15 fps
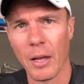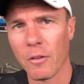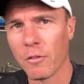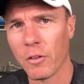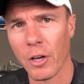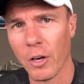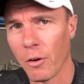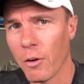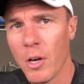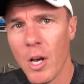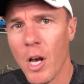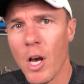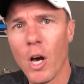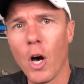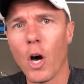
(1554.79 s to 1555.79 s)
So
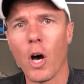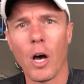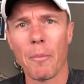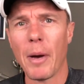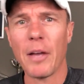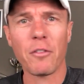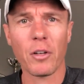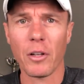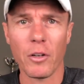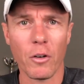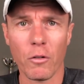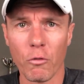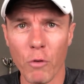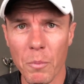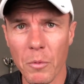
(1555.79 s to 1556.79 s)
I basically
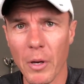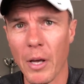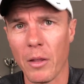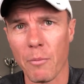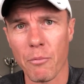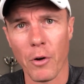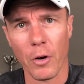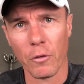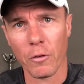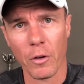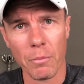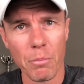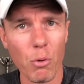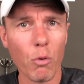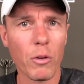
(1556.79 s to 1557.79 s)
just scripted out the
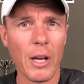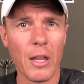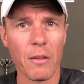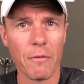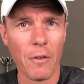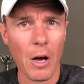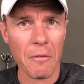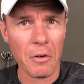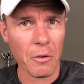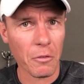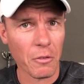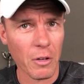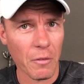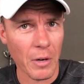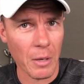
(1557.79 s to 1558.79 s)
process, pulled down the
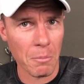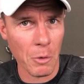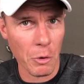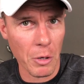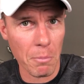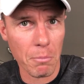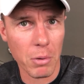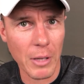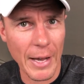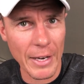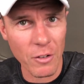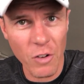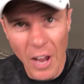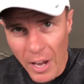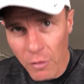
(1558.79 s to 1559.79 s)
517 million
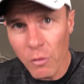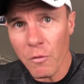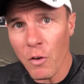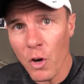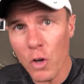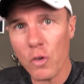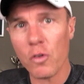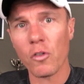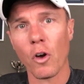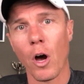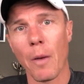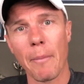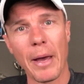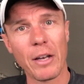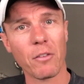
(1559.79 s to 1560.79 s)
plain text versions
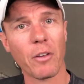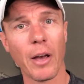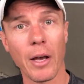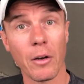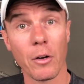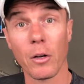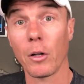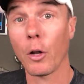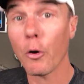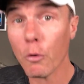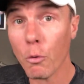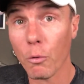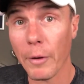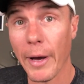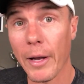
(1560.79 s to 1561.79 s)
I maintain in a
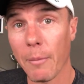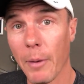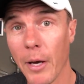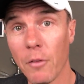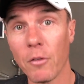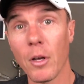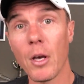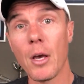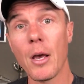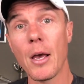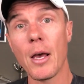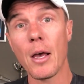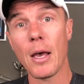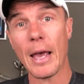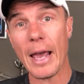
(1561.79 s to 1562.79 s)
local database,
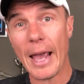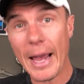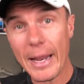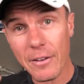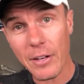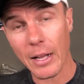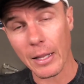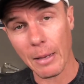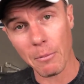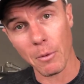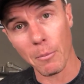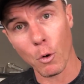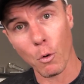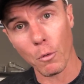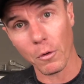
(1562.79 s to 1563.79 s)
NTLM'd
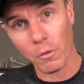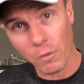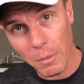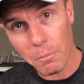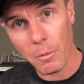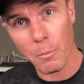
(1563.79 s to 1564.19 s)
them all, zipped